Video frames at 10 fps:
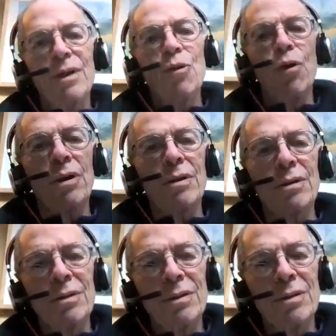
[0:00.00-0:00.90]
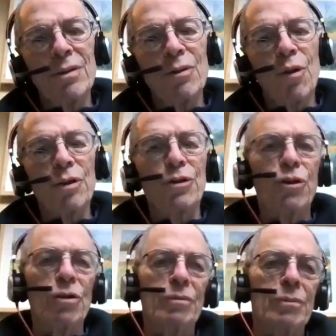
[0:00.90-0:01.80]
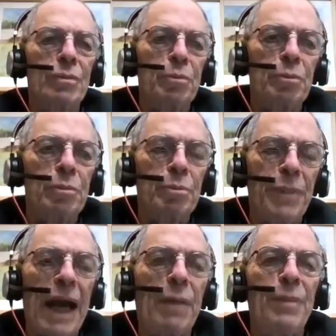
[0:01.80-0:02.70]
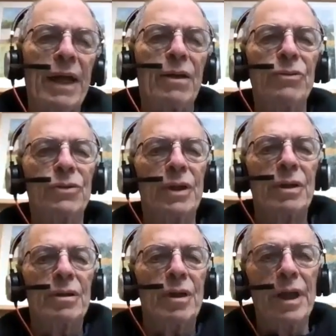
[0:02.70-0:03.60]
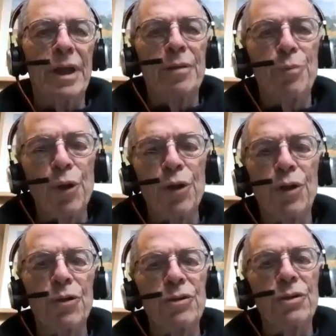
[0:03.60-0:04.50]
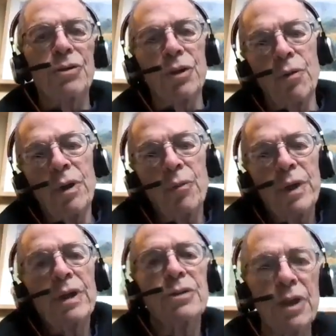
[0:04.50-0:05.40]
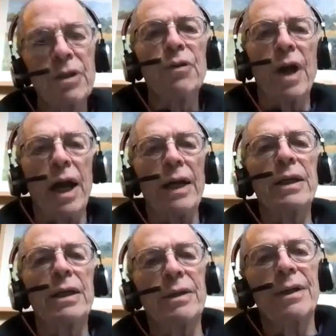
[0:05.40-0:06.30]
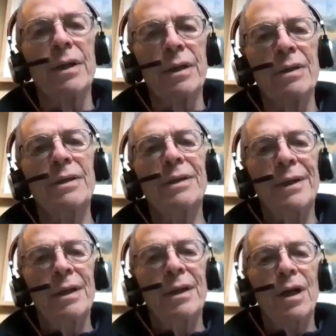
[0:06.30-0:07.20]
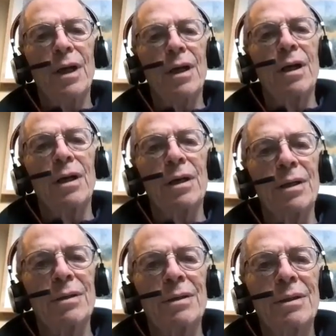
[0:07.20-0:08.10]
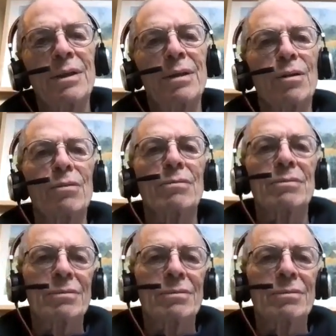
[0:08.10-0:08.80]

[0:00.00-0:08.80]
long long term backpackers and birders and so on, and we continue to hike and uh, you know